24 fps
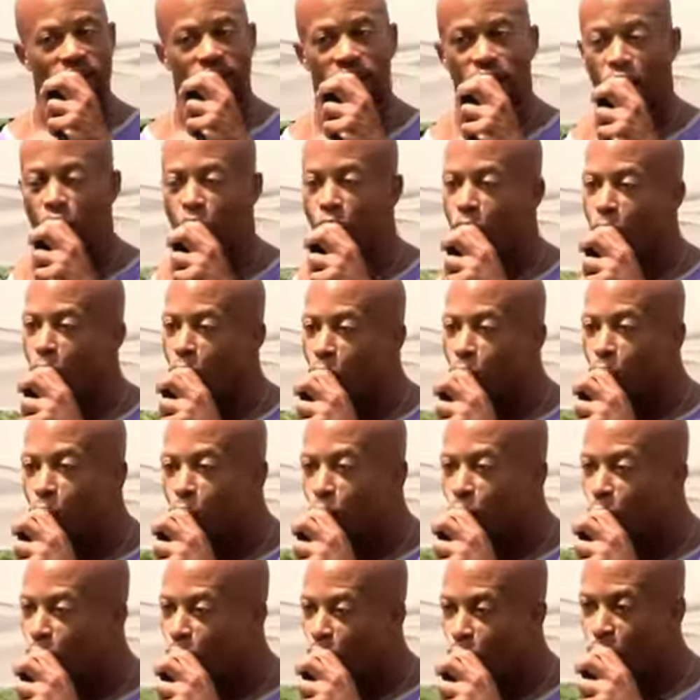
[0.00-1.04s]
get a
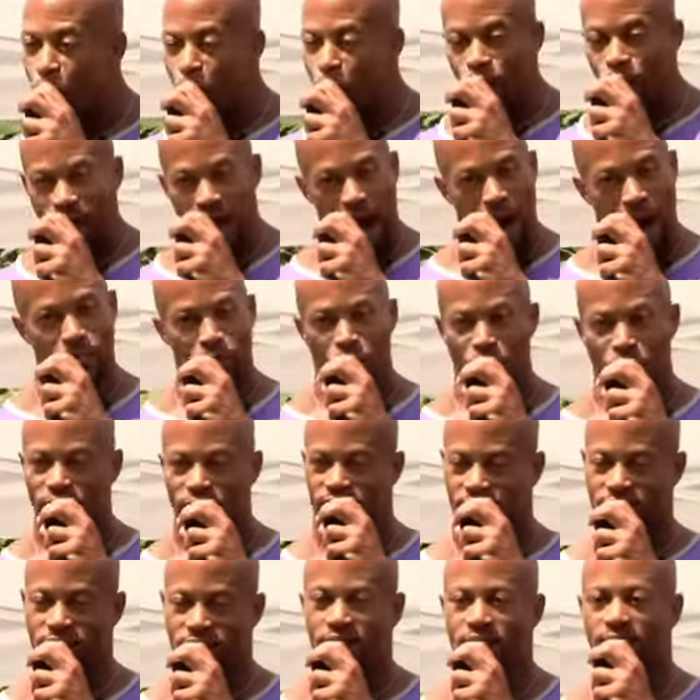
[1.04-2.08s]
whole lot
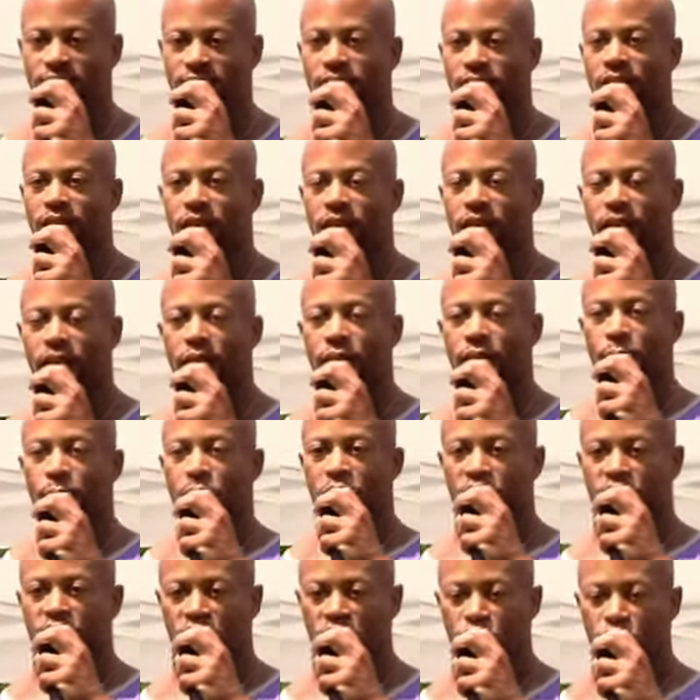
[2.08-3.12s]
more done
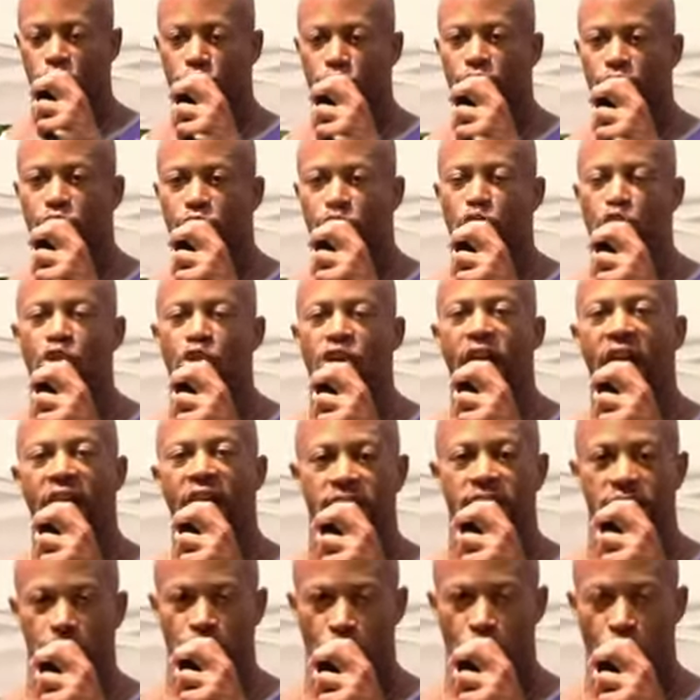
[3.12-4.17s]
because you've
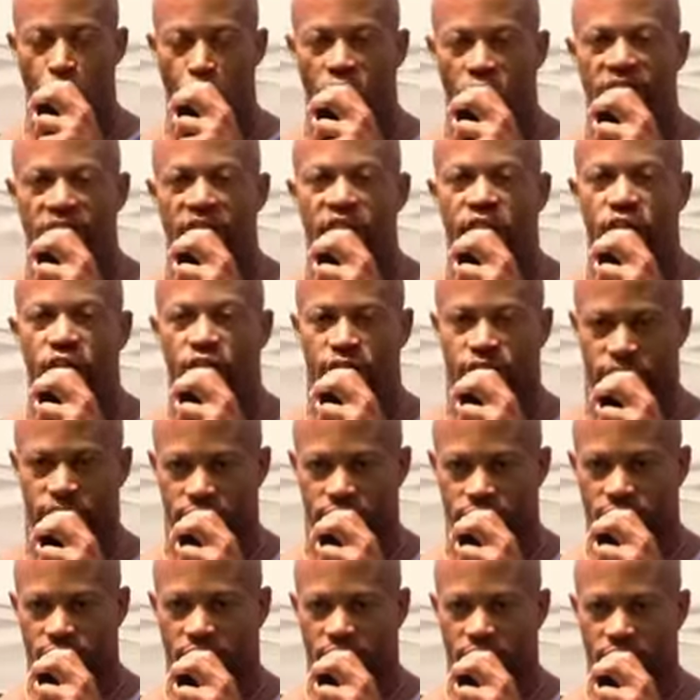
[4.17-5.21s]
created more
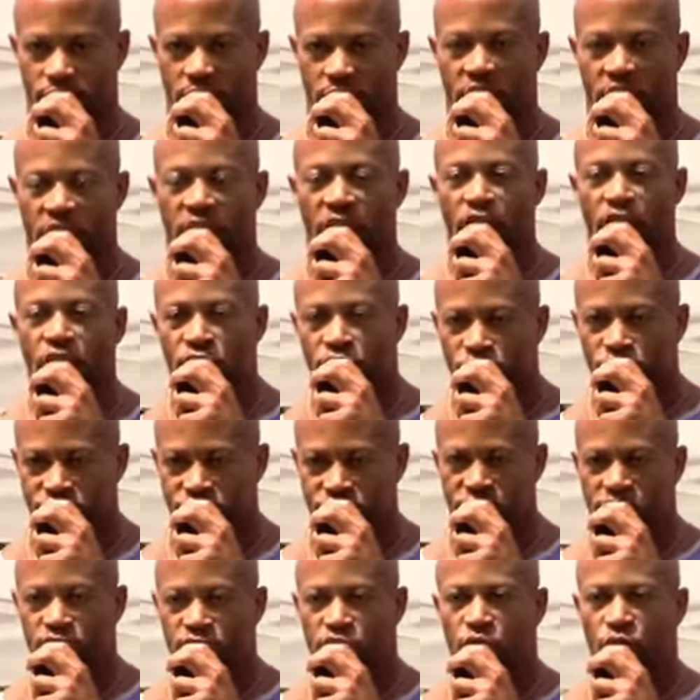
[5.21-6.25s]
energy.
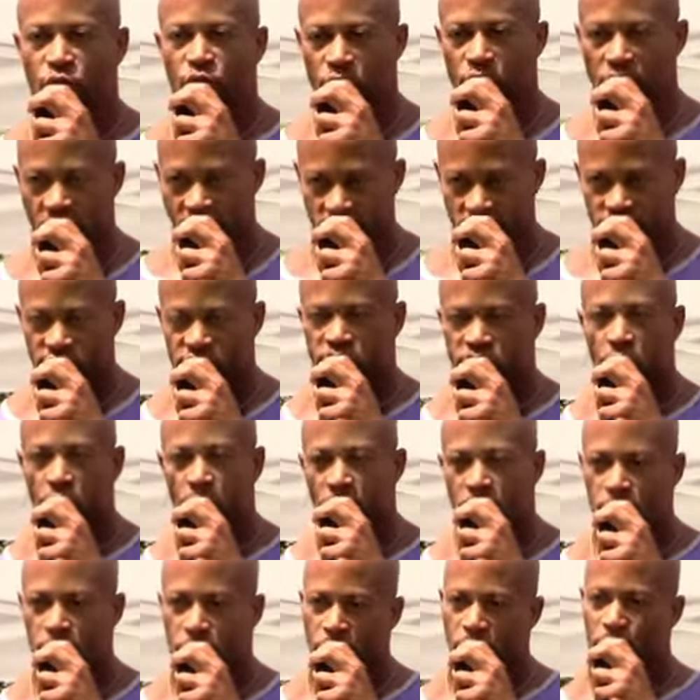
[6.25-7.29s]
Energy is created. So
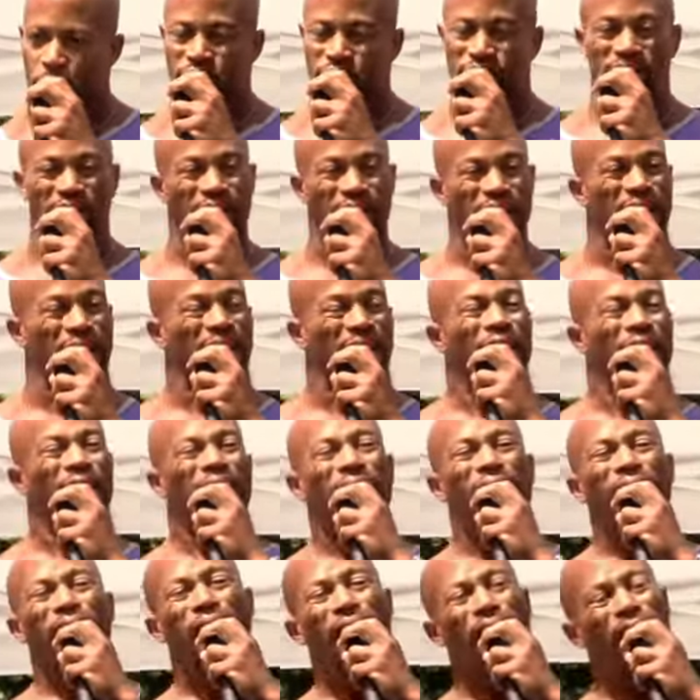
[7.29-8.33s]
many people say,
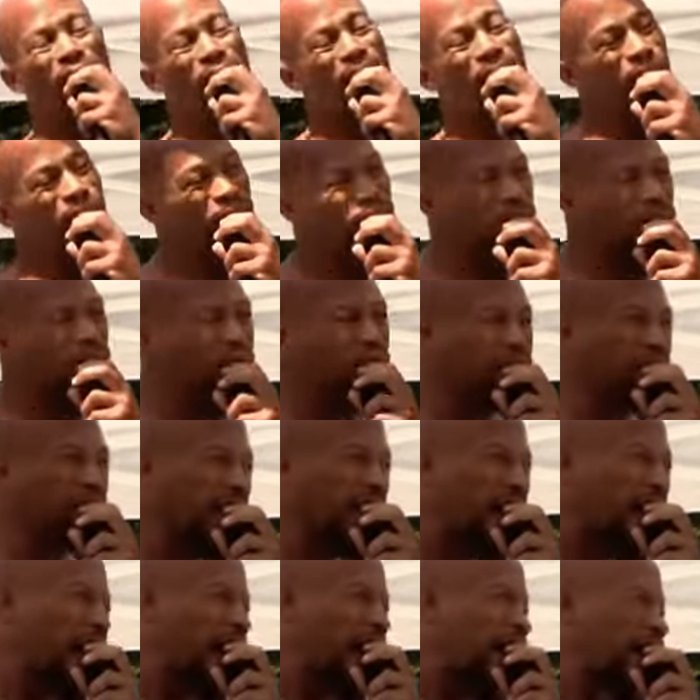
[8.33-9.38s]
I feel
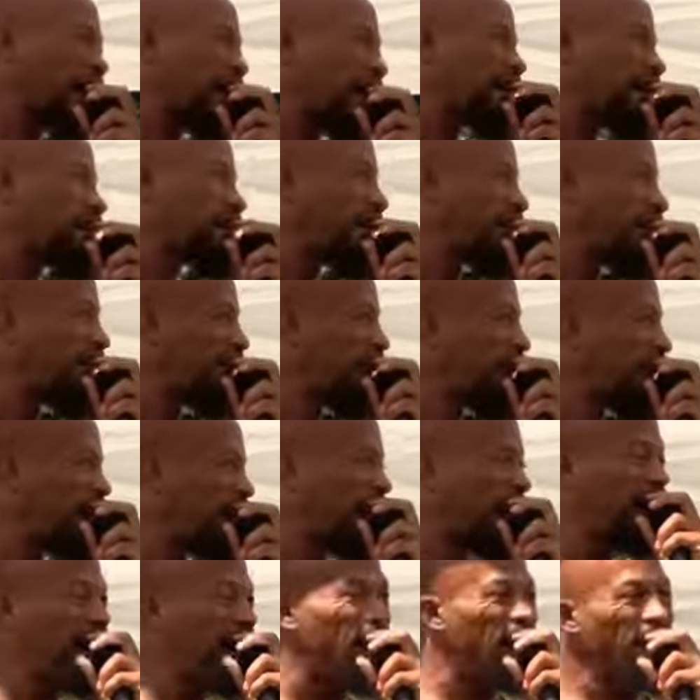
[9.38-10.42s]
tired
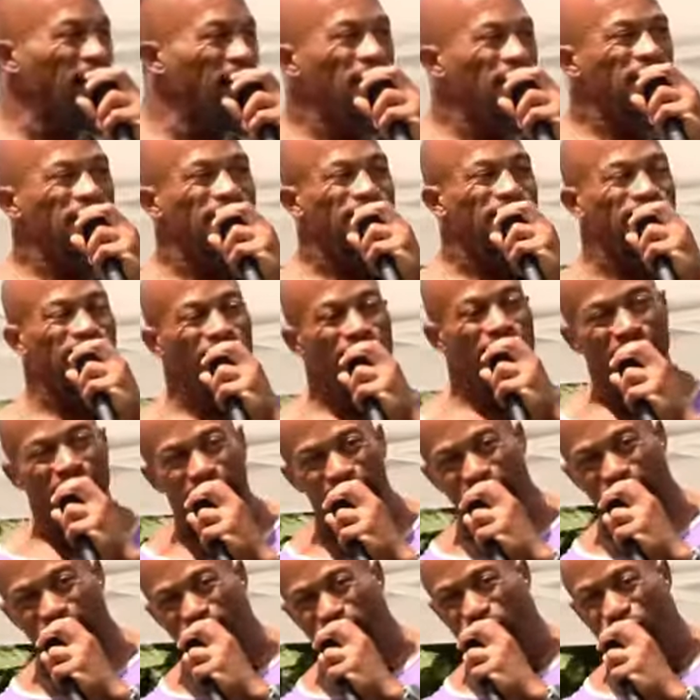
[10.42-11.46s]
and
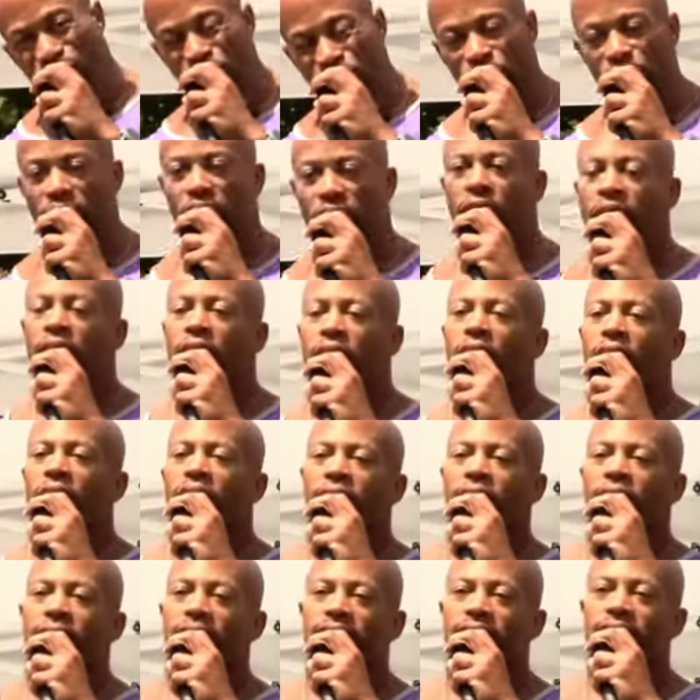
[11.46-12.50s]
sluggish.
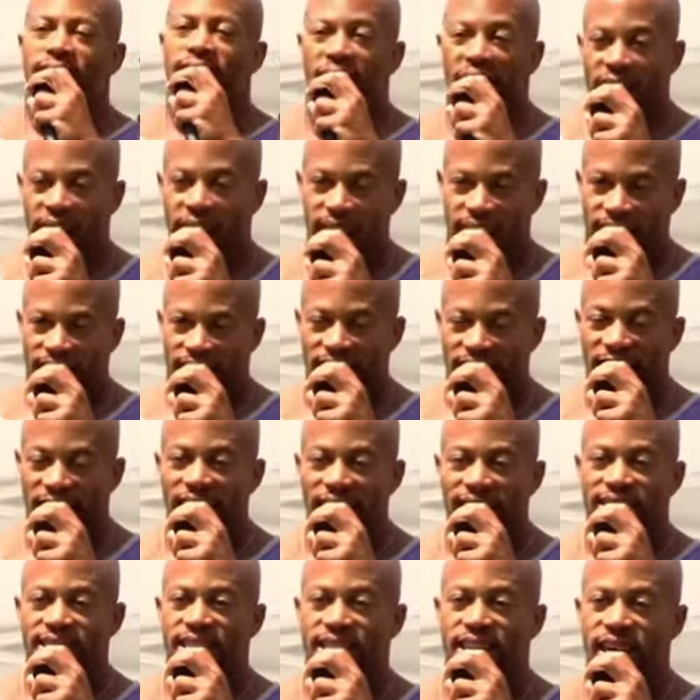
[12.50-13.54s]
Take
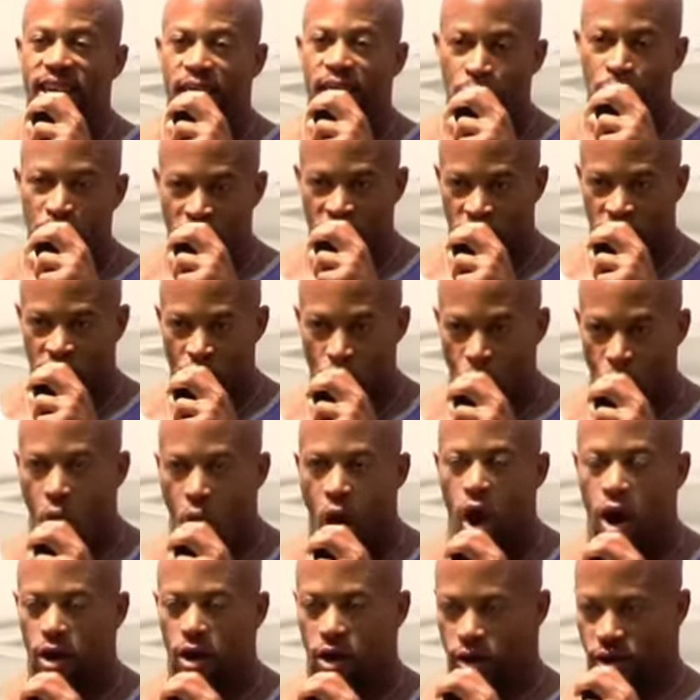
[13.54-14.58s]
a 10-minute
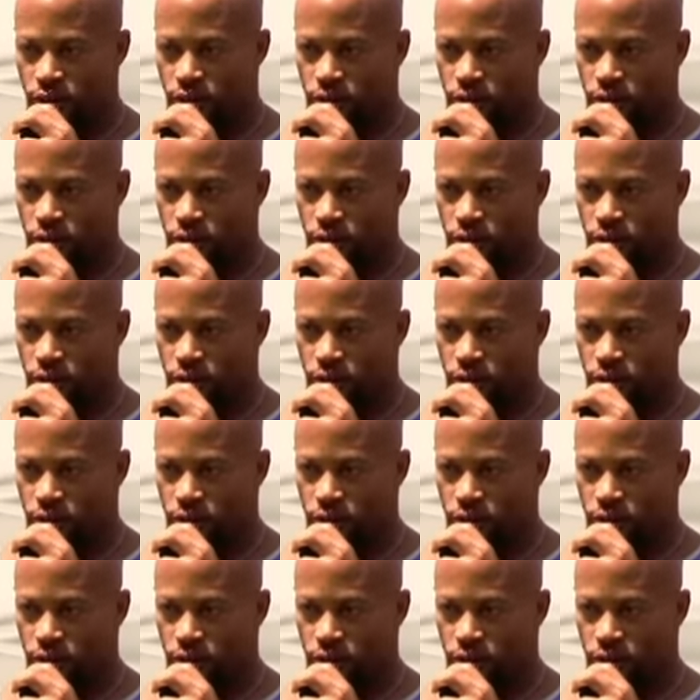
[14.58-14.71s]
walk.